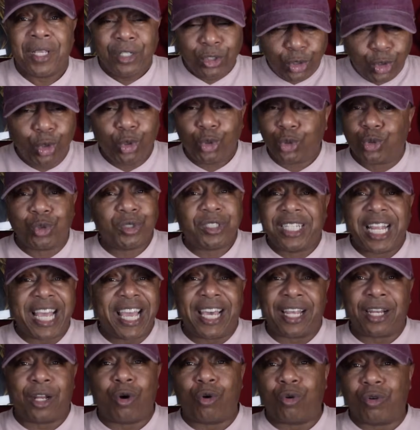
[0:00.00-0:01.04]
Dudes was
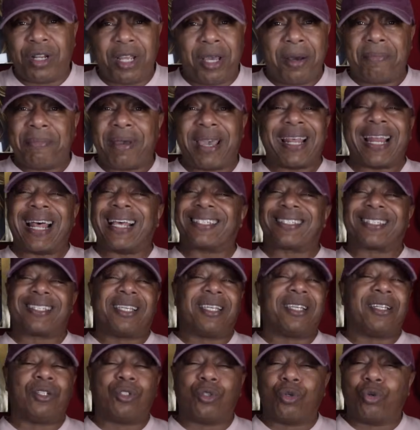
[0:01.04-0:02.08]
down on them, man. I
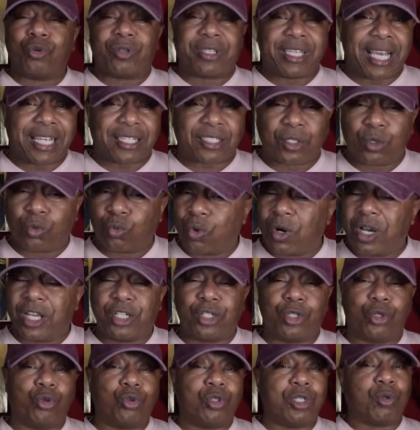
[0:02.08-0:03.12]
seen dude catch the
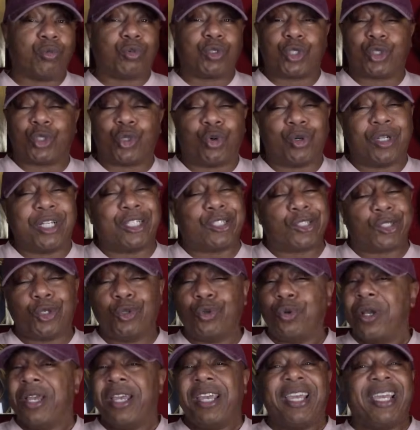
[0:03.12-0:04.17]
one dude that was doing it
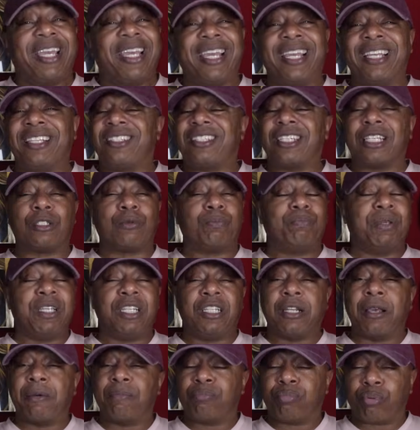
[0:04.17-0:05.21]
too and just
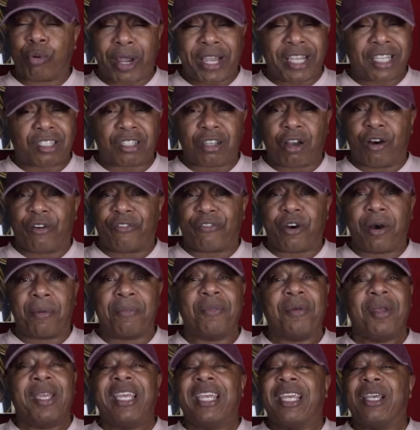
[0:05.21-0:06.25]
beat the brakes off of
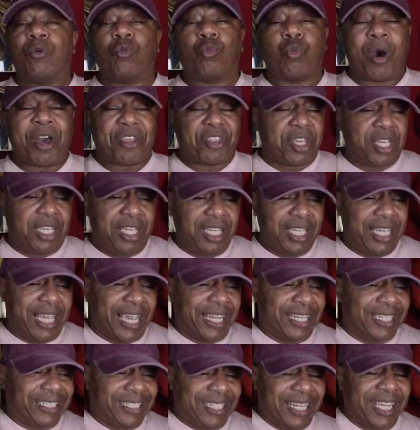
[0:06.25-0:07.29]
him, whether he
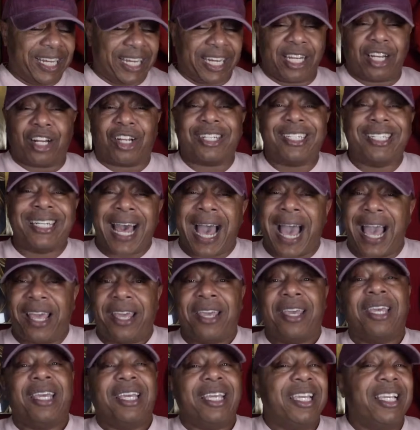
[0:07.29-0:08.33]
had did it or not.
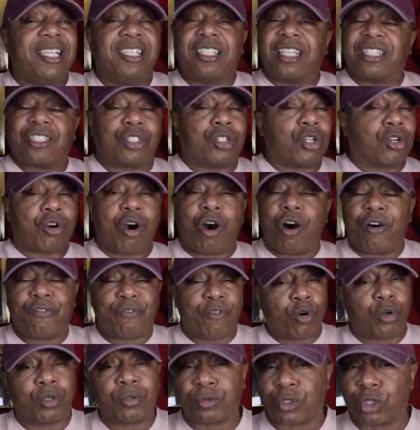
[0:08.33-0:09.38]
He just took off
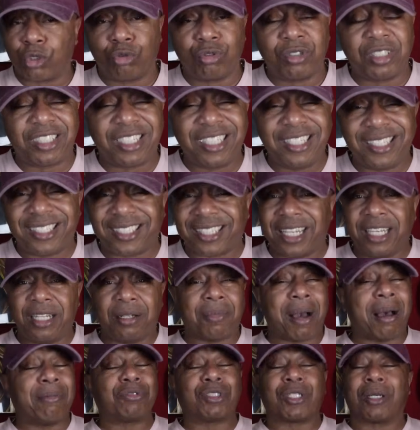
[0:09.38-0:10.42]
on him as soon as he seen
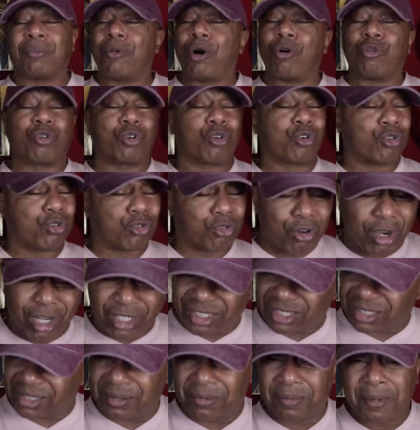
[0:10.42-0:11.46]
him. I'm talking about
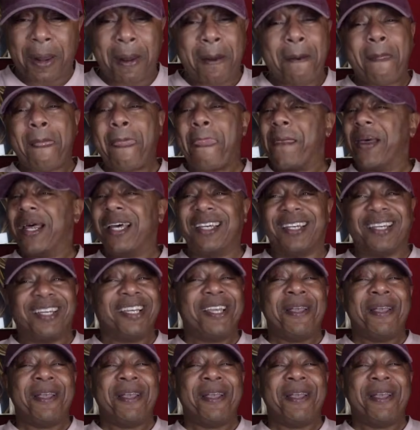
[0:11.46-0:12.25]
crushed him.